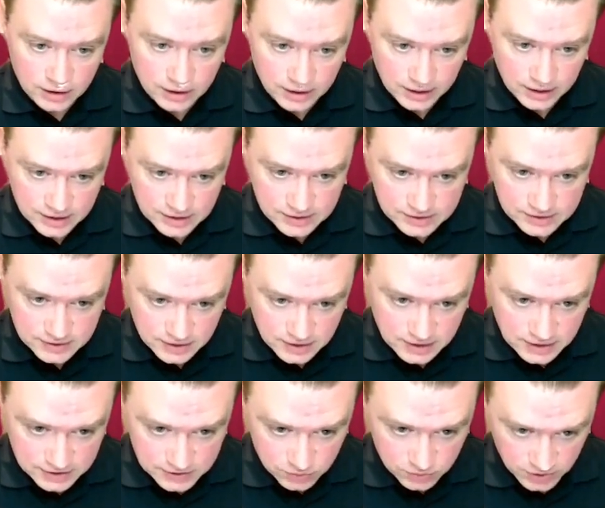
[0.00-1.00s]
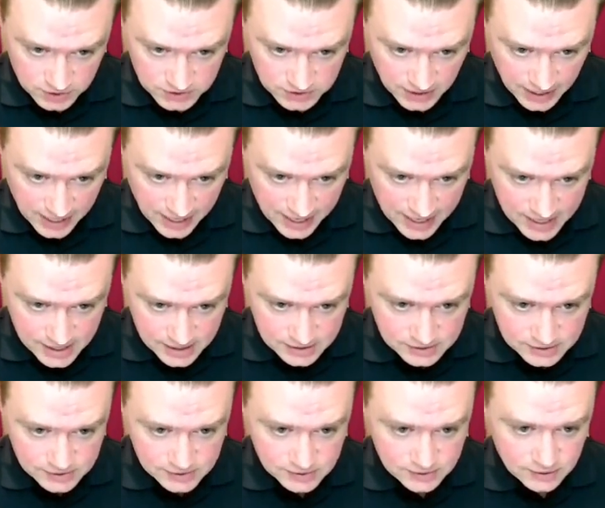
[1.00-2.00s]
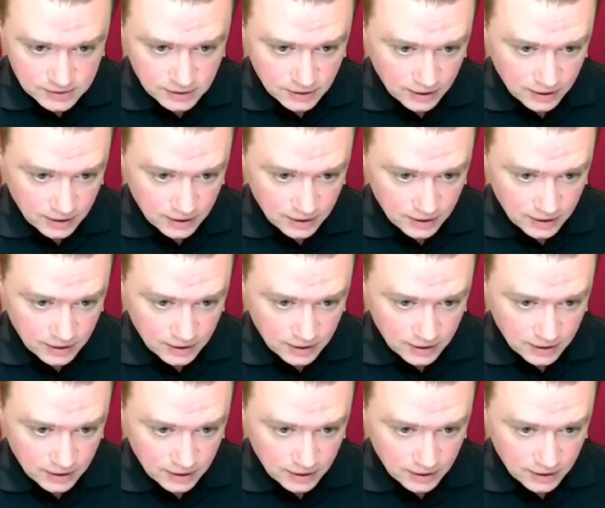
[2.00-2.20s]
is this one's X,